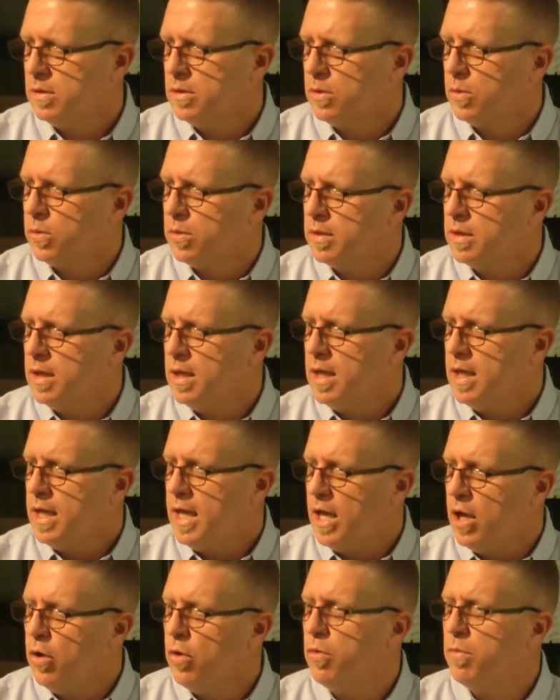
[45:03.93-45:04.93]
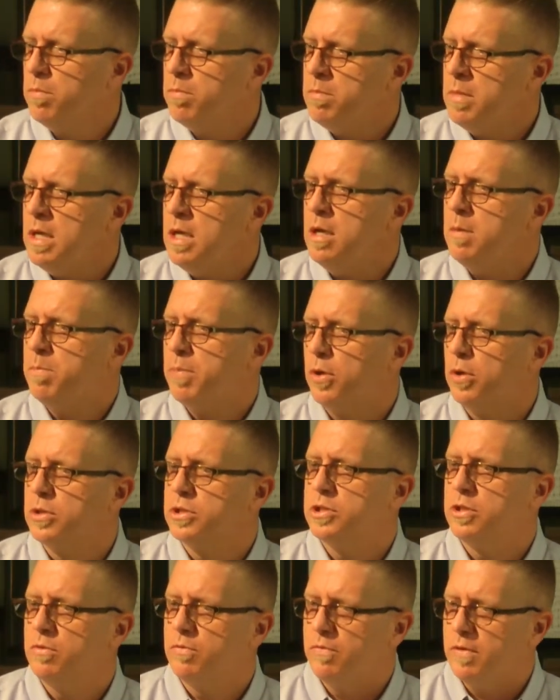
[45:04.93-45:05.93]
Lord, help me
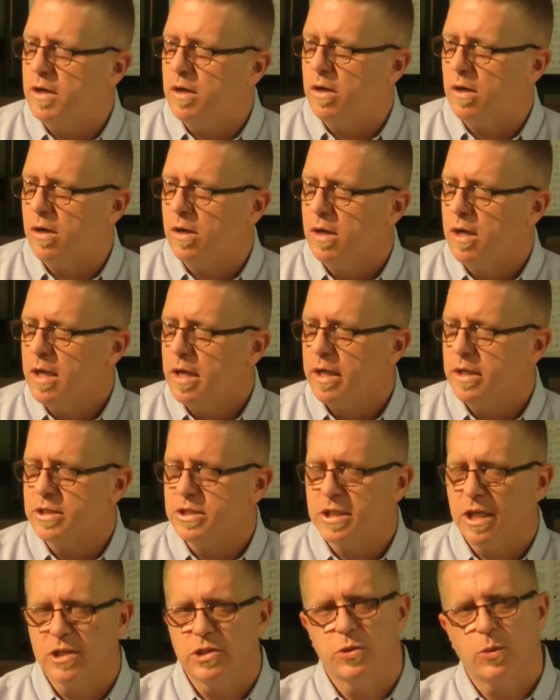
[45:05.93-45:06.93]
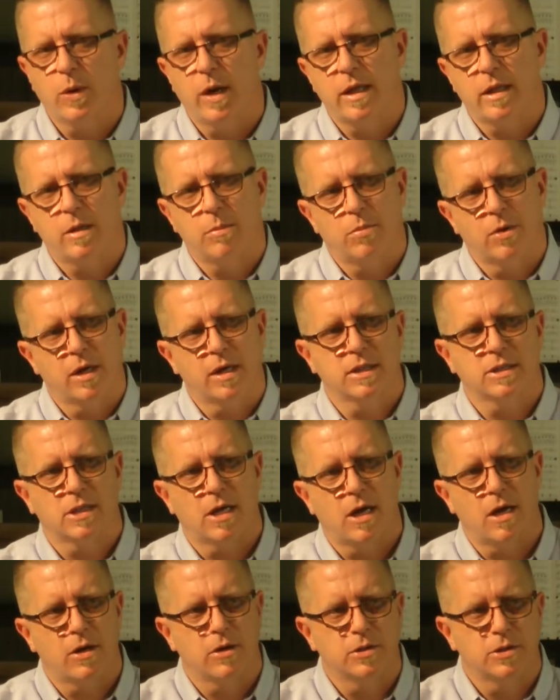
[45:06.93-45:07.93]
persevere in such a way that brings
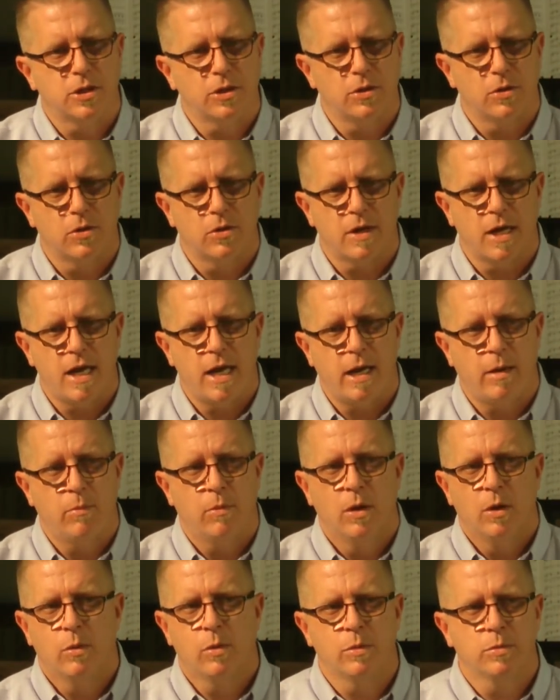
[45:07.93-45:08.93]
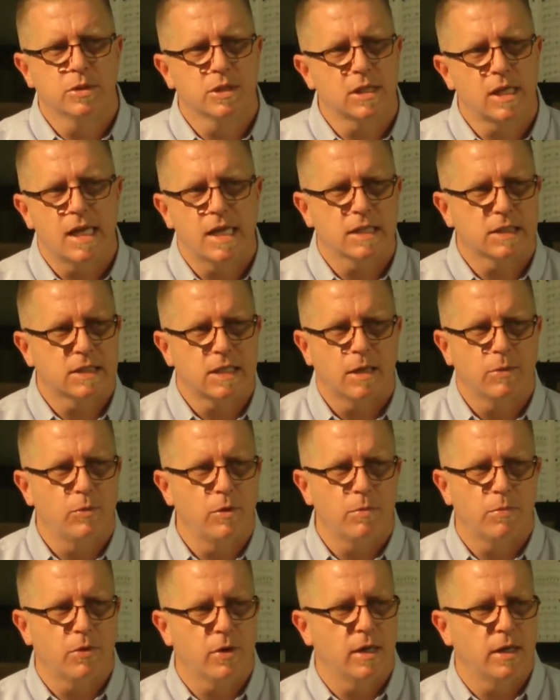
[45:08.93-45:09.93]
honor to your name. When was the last time
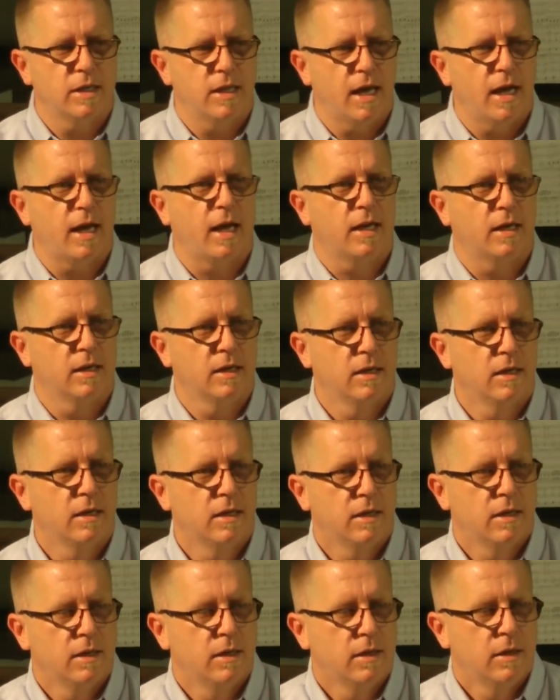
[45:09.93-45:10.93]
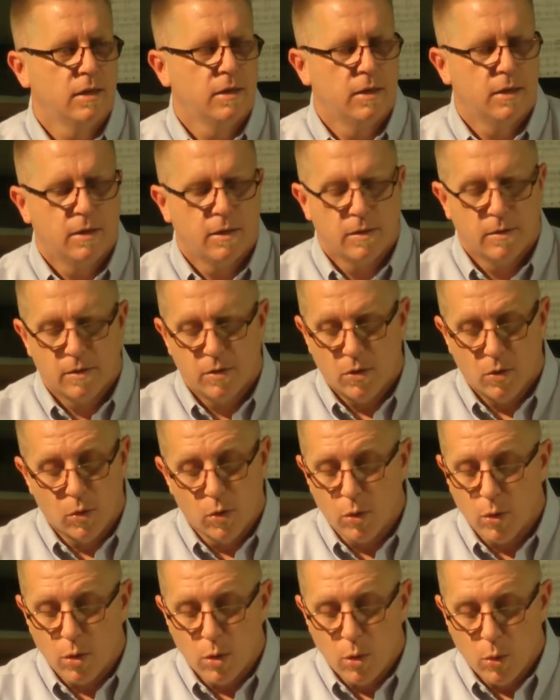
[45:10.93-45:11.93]
we prayed that?
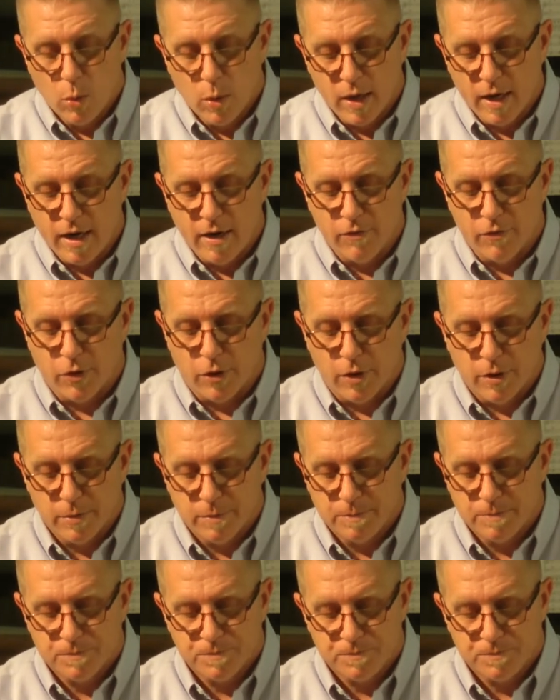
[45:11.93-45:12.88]
Or whatever.